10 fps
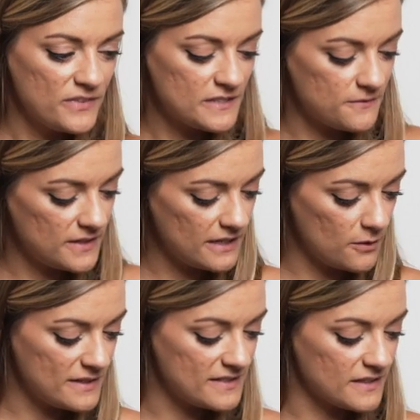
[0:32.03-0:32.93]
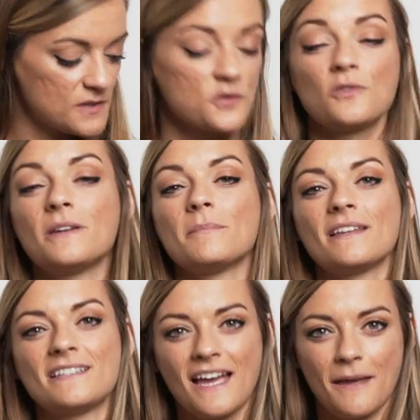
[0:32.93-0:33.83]
This video is
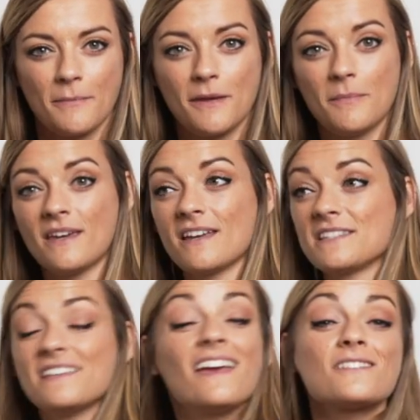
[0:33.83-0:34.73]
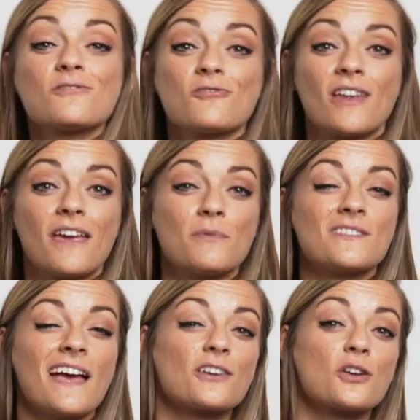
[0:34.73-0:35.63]
extremely timely because yesterday
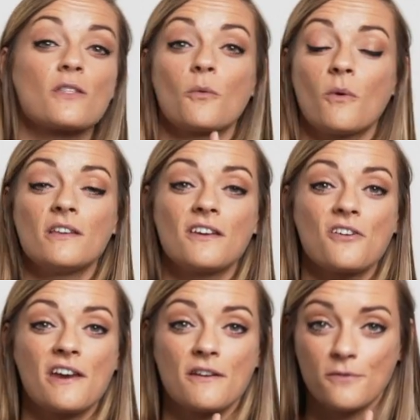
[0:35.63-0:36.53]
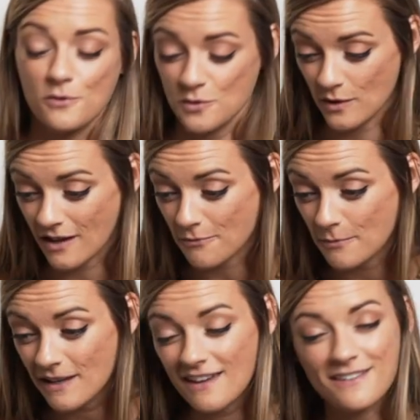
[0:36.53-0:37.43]
was actually the one year anniversary of
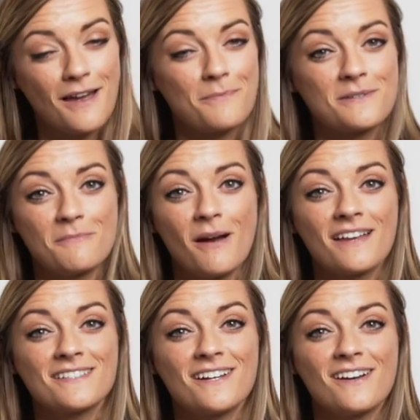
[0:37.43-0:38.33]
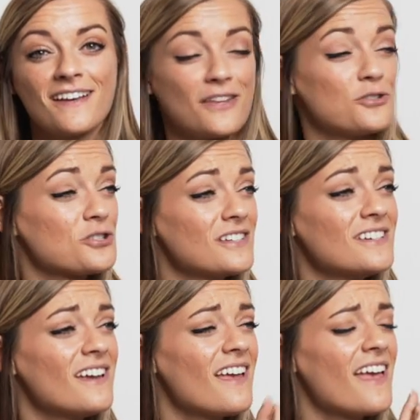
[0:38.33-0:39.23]
me adopting my dog and
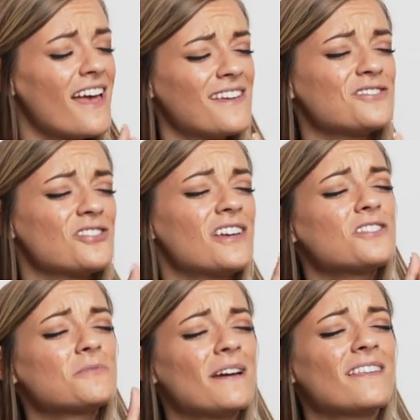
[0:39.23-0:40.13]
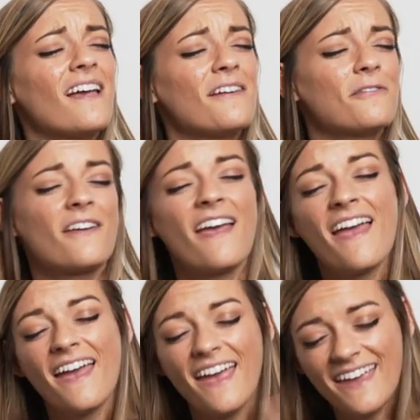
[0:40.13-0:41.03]
she has changed my life
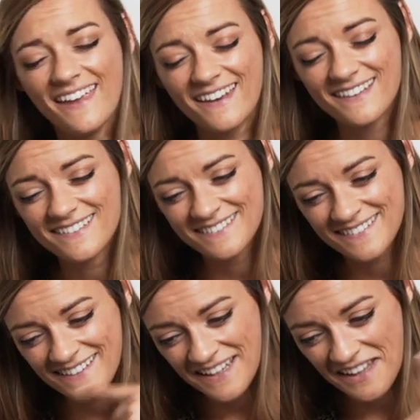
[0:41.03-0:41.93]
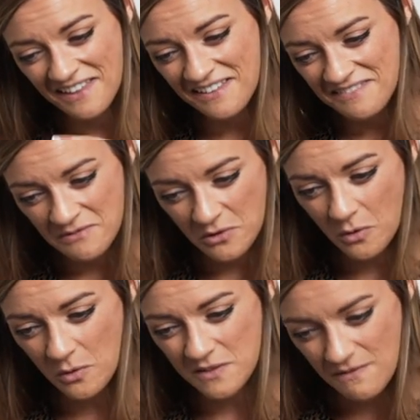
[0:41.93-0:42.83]
and the
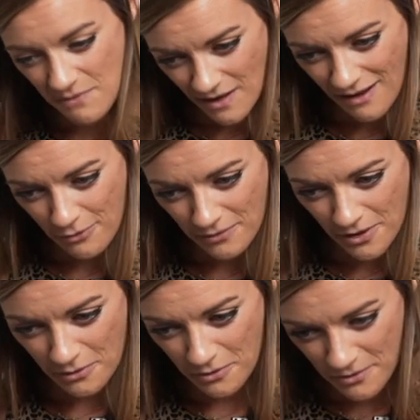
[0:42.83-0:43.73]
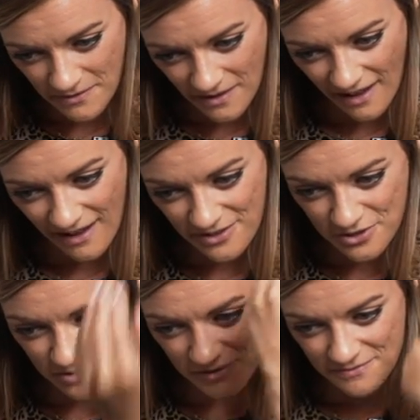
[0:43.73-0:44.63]
course of the outflow of the
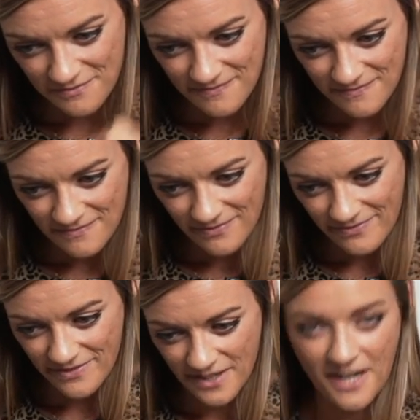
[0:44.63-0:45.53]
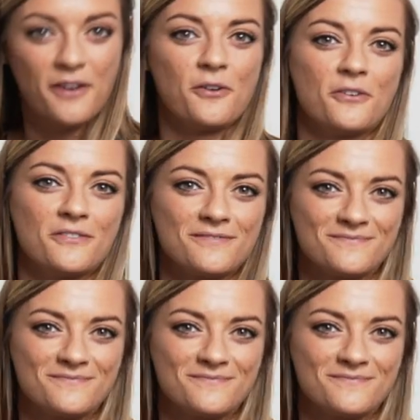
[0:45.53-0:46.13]
cash that I earn.